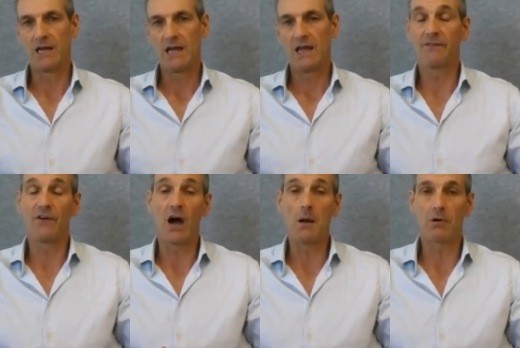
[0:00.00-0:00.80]
either
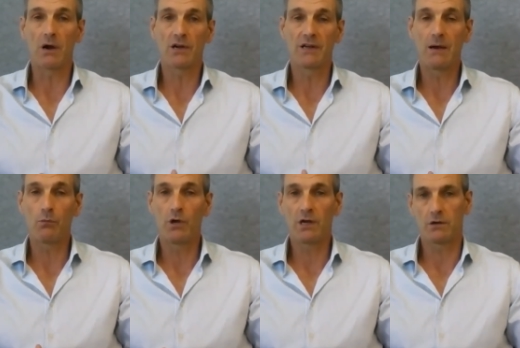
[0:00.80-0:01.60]
via broker
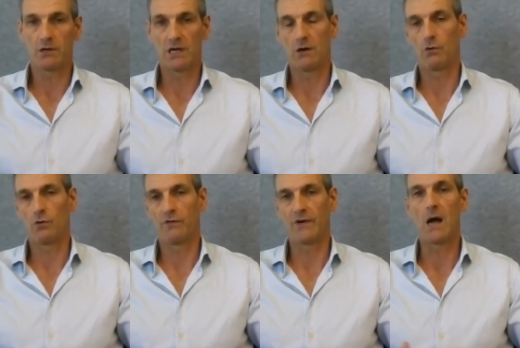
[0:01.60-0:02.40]
network
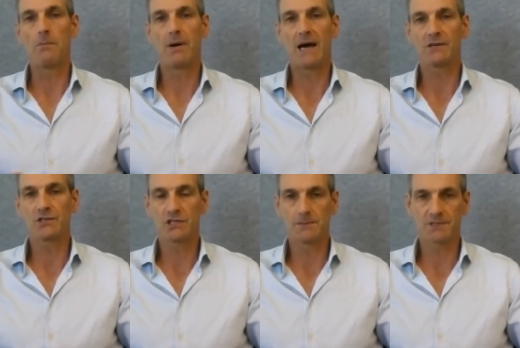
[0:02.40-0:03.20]
or via
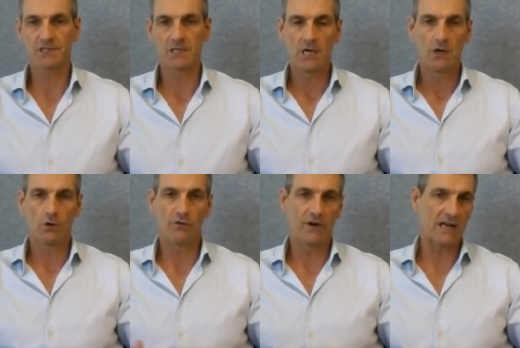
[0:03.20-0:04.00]
partnerships
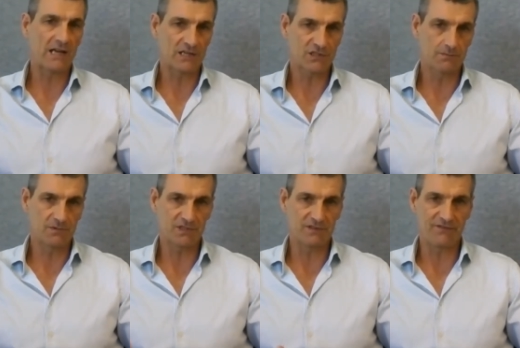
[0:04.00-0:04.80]
or via
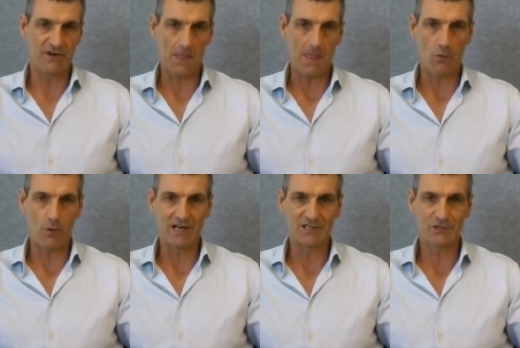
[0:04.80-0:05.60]
customers that find their
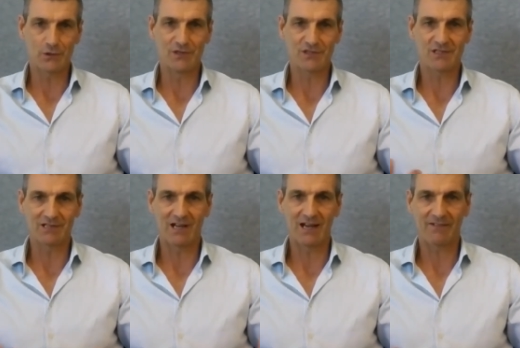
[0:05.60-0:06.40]
way to us
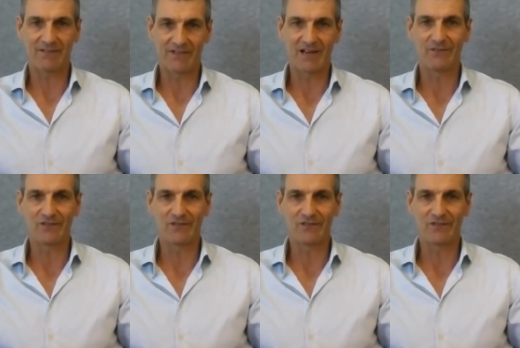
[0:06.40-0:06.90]
and like the